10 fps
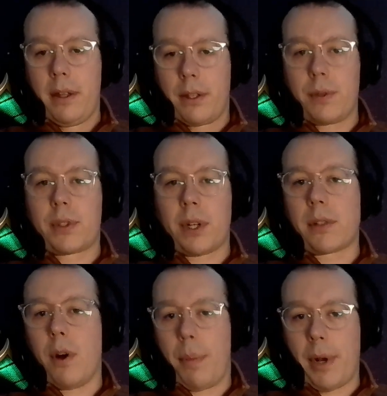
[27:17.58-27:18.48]
to
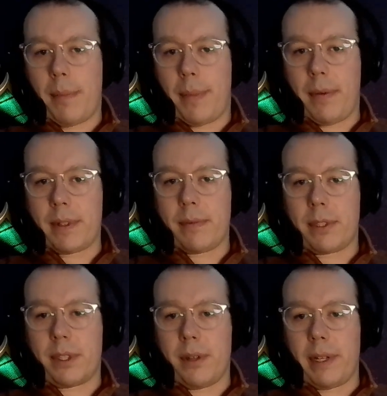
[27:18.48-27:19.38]
start to open up about
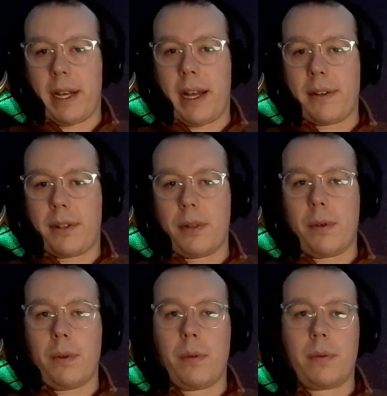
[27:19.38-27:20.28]
what's going on,
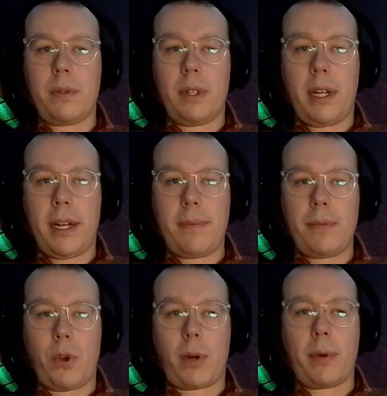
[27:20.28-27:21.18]
to
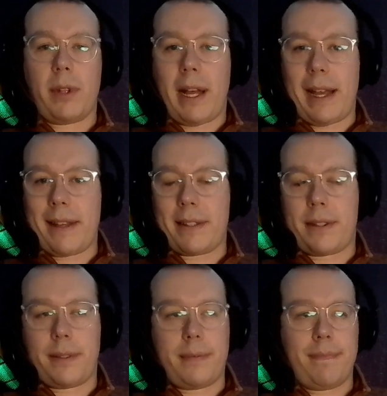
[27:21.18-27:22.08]

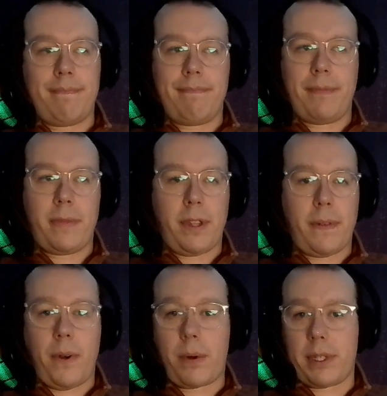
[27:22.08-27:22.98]
normalize
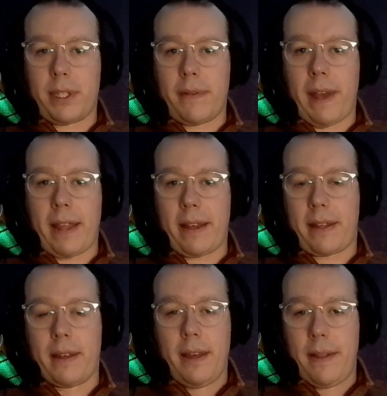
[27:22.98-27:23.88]
the focus of, hey,
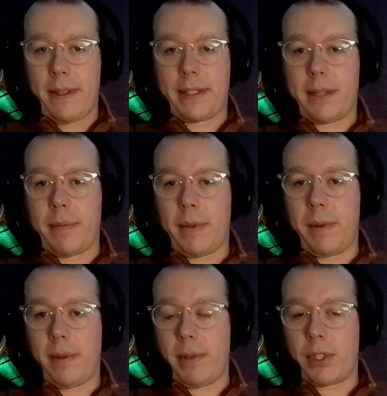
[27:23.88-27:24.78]
like this is something
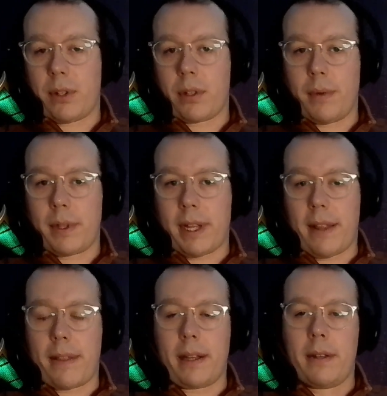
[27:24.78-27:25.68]
that we struggle with,
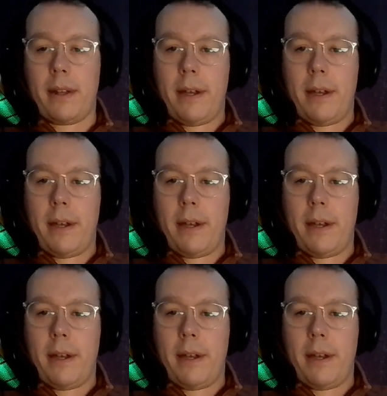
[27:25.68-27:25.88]
kind of thing.